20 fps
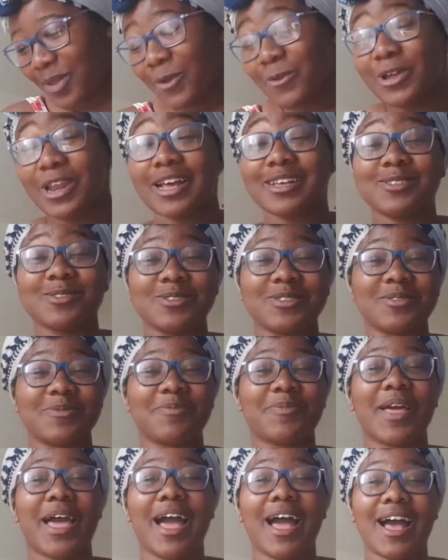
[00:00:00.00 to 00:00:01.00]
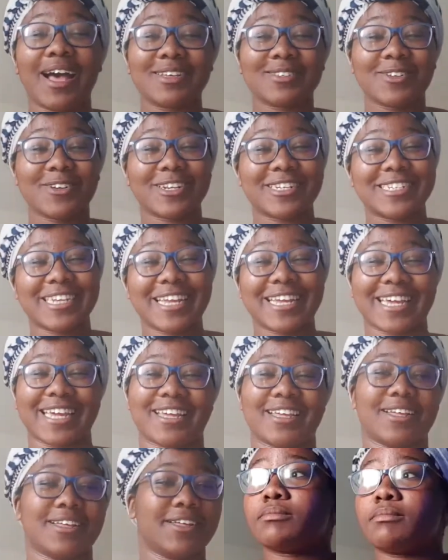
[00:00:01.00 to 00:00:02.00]
When I saw them, I started shaking.
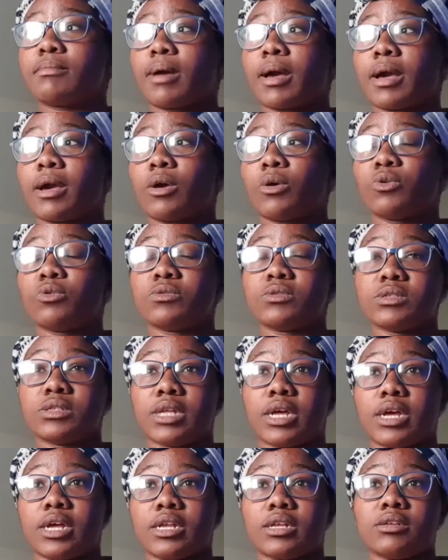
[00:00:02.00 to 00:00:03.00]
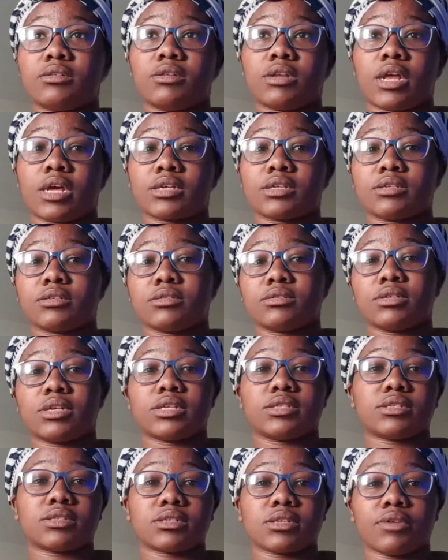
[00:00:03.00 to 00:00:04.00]
My host dad
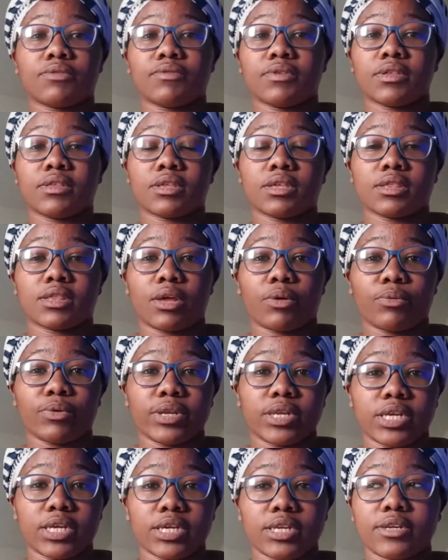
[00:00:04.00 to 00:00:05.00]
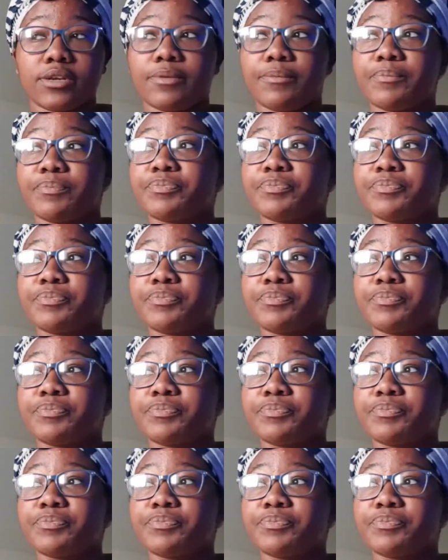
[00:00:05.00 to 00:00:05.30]
gets everything that we need,